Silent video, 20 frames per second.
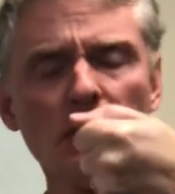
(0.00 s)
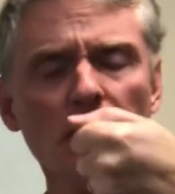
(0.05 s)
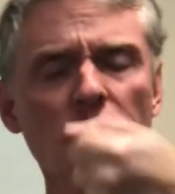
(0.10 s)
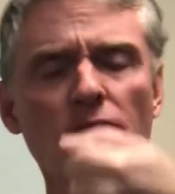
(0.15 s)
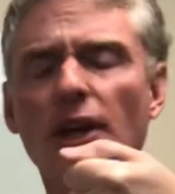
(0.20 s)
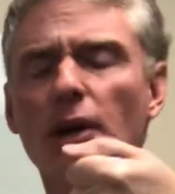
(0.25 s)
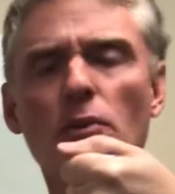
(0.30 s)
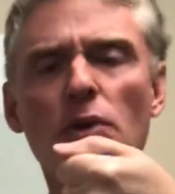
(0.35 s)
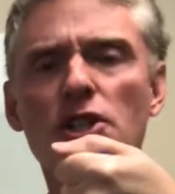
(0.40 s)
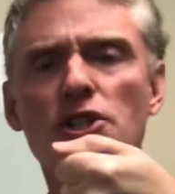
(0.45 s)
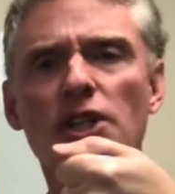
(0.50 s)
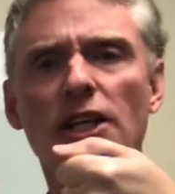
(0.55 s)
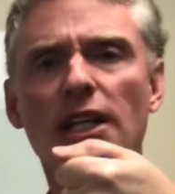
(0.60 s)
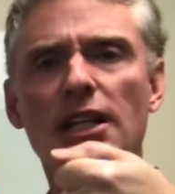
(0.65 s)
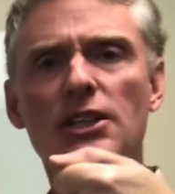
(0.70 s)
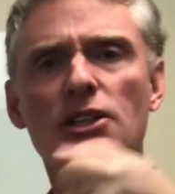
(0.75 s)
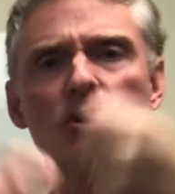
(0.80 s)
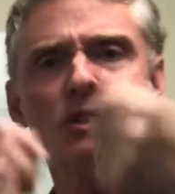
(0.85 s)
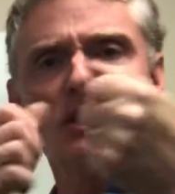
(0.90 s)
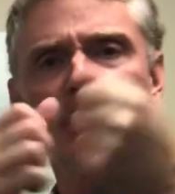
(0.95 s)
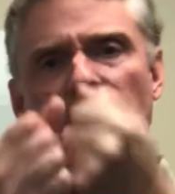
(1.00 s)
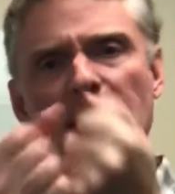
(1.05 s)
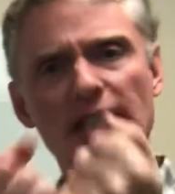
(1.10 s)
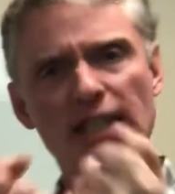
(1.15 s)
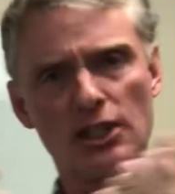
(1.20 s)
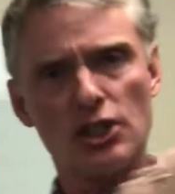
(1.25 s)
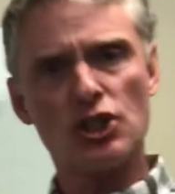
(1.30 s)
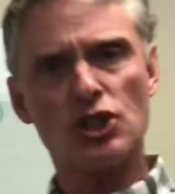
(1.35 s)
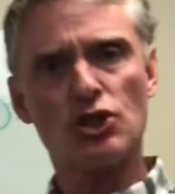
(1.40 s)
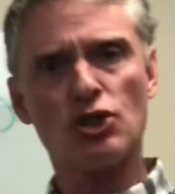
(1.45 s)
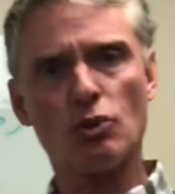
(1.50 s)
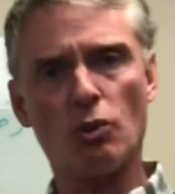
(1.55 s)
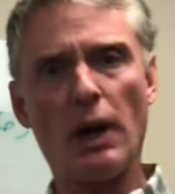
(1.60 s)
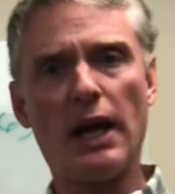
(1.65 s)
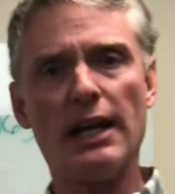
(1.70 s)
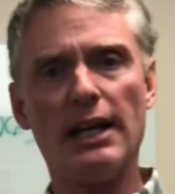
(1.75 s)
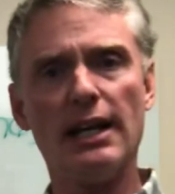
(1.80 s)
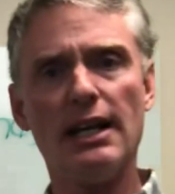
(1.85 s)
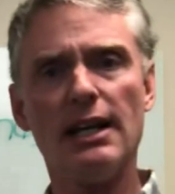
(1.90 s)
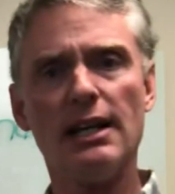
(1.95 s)
Then what you need to do is you need to
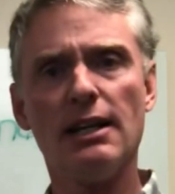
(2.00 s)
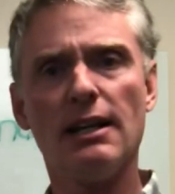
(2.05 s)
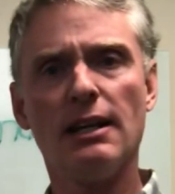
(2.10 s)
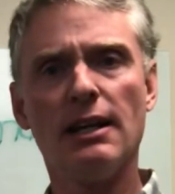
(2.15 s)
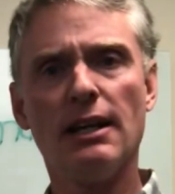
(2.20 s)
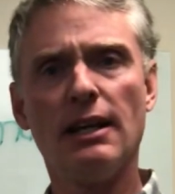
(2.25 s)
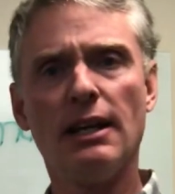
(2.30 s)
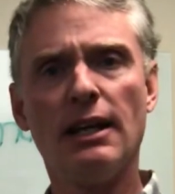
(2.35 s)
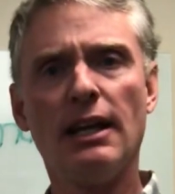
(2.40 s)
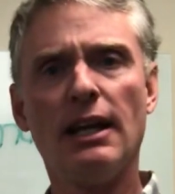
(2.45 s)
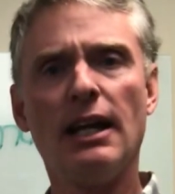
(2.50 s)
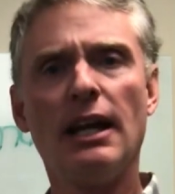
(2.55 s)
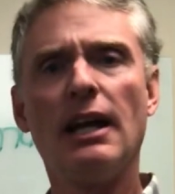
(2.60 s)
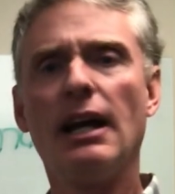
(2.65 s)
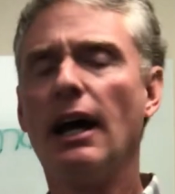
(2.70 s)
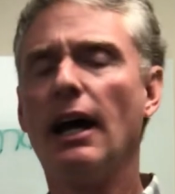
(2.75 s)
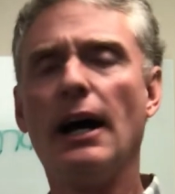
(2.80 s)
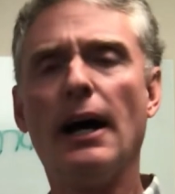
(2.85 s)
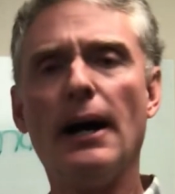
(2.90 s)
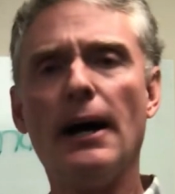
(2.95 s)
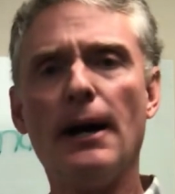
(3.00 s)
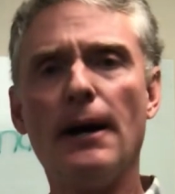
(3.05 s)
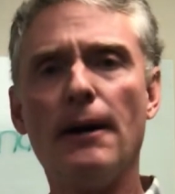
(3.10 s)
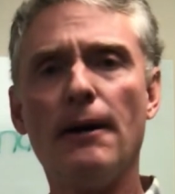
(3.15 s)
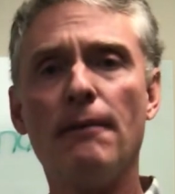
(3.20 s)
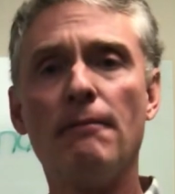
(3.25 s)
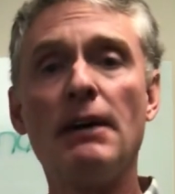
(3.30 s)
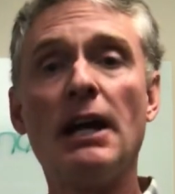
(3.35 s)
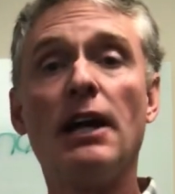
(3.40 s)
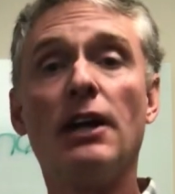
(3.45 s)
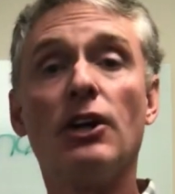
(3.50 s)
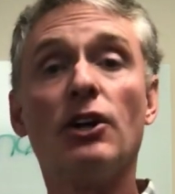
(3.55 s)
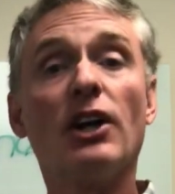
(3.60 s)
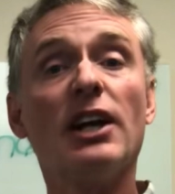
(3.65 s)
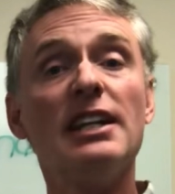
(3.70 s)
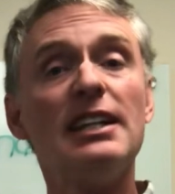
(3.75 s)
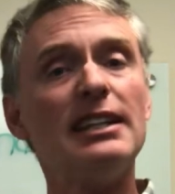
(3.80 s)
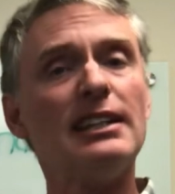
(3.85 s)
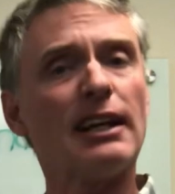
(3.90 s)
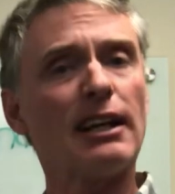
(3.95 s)
straighten it. You're going
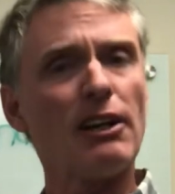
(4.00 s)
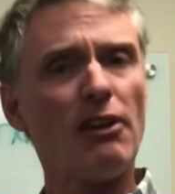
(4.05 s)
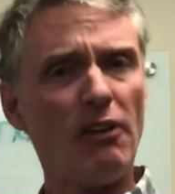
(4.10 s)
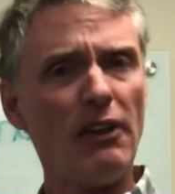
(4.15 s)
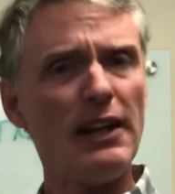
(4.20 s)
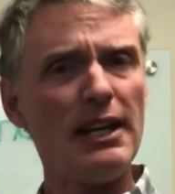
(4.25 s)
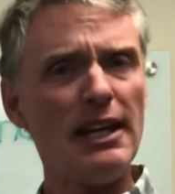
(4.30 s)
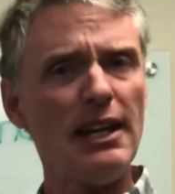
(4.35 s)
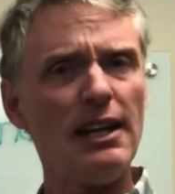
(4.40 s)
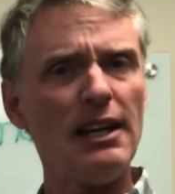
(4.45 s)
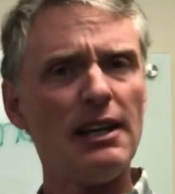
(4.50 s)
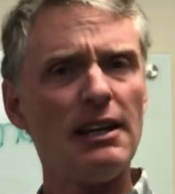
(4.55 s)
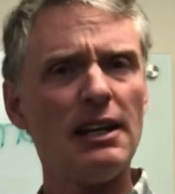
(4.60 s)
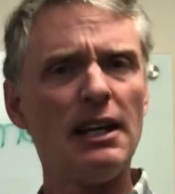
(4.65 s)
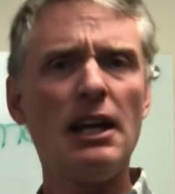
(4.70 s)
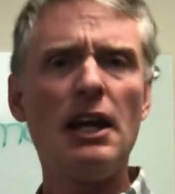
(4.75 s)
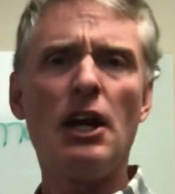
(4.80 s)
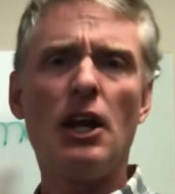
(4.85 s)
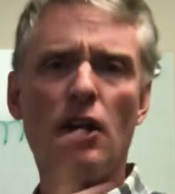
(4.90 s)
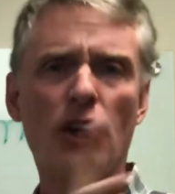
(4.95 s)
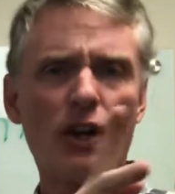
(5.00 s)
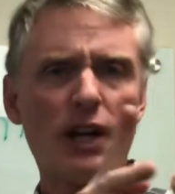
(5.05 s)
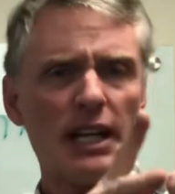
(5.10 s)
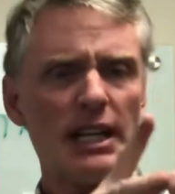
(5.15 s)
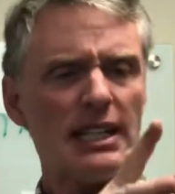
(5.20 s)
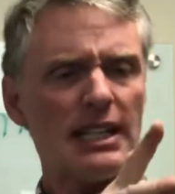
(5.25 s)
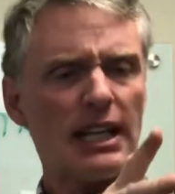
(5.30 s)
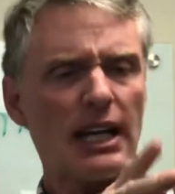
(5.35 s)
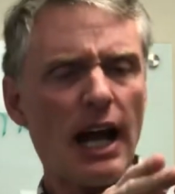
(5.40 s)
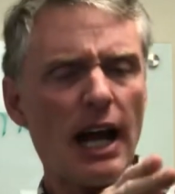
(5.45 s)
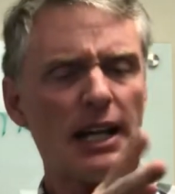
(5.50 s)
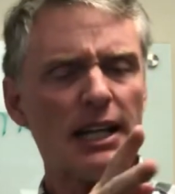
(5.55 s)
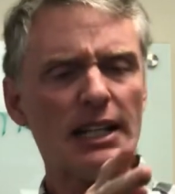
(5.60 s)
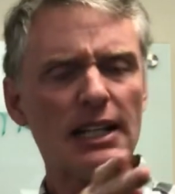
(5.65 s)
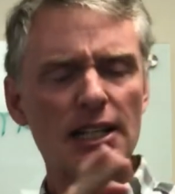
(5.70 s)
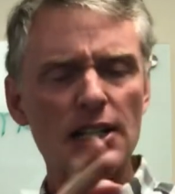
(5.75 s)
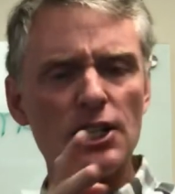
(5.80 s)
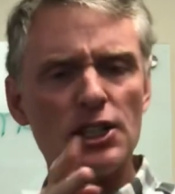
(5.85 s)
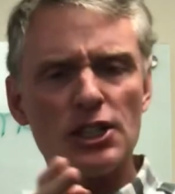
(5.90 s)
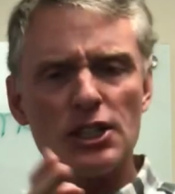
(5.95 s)
to need to clean it. You're going to need to cut it
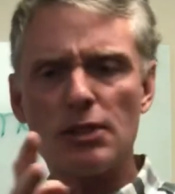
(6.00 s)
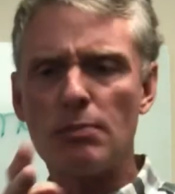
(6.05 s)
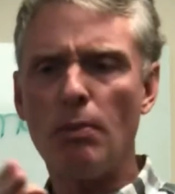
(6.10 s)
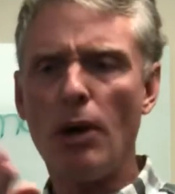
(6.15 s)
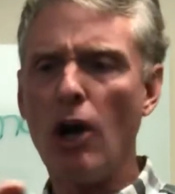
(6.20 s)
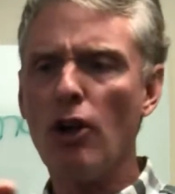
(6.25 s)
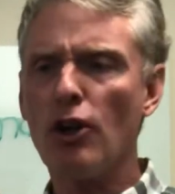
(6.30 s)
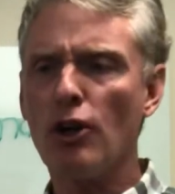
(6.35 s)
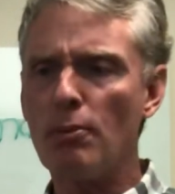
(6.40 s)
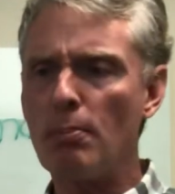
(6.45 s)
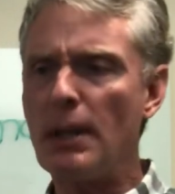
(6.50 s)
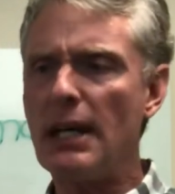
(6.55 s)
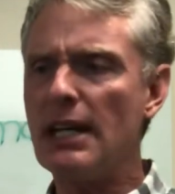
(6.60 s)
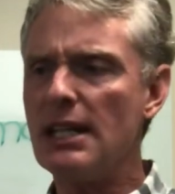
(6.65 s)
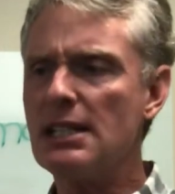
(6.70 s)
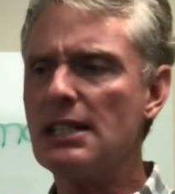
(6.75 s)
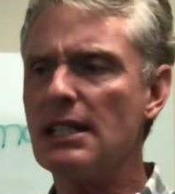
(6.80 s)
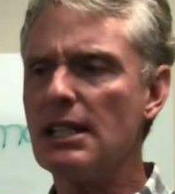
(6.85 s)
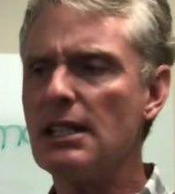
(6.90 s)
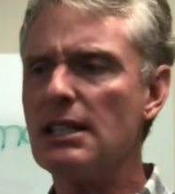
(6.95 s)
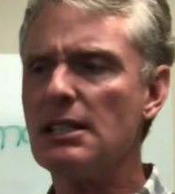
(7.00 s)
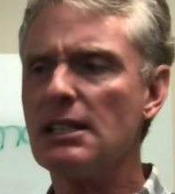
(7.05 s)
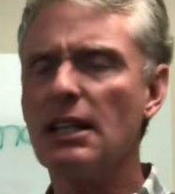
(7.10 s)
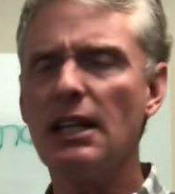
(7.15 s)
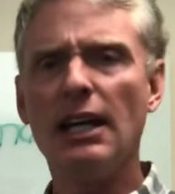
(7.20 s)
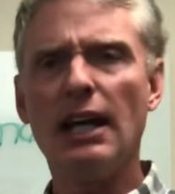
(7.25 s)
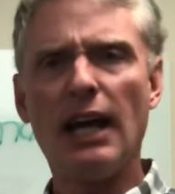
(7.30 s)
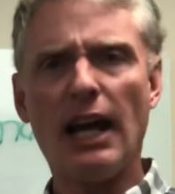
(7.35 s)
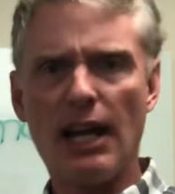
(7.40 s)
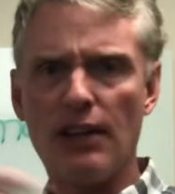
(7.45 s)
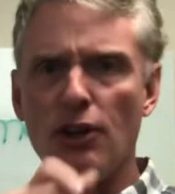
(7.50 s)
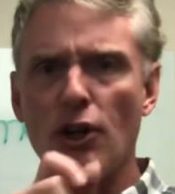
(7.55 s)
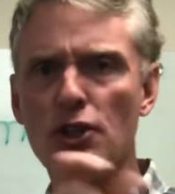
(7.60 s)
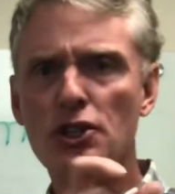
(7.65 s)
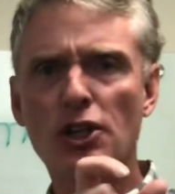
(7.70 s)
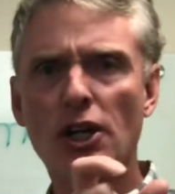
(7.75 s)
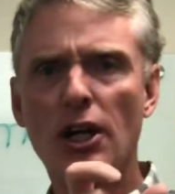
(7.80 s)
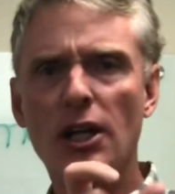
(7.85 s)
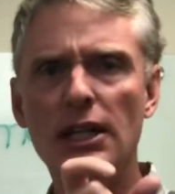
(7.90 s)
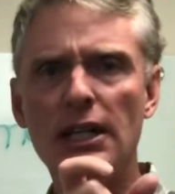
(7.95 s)
into smaller pieces, and those are
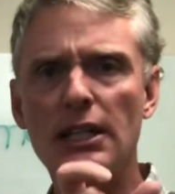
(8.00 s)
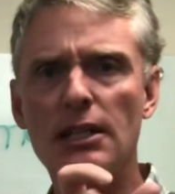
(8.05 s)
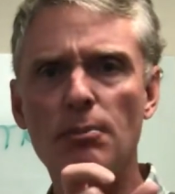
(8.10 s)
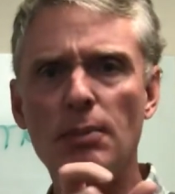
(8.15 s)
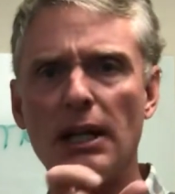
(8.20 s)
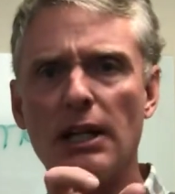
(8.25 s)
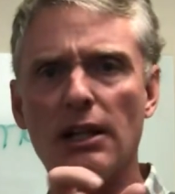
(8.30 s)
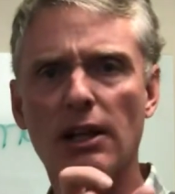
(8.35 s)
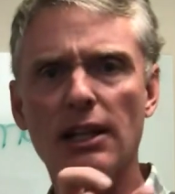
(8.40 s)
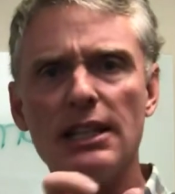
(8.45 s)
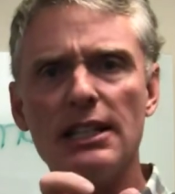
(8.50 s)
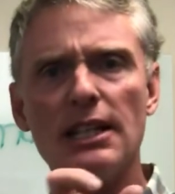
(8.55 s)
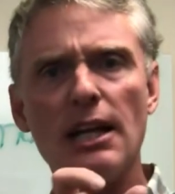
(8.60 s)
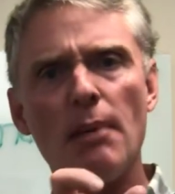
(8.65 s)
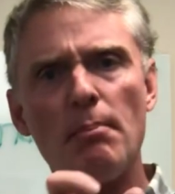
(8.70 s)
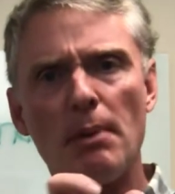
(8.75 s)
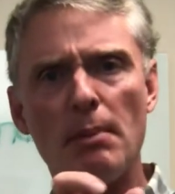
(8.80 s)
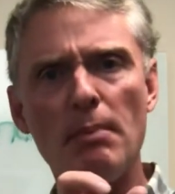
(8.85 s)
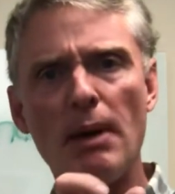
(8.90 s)
going to need to be cleaned up and